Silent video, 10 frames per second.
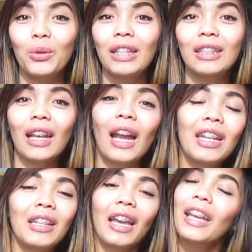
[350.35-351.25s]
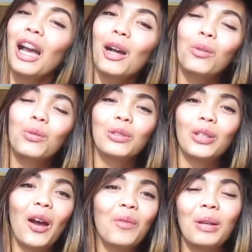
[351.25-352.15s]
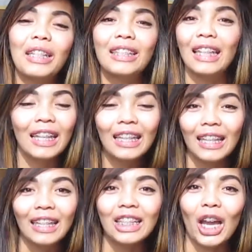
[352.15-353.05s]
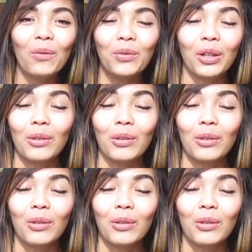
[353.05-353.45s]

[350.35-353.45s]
He's like, I like how soft my skin is after.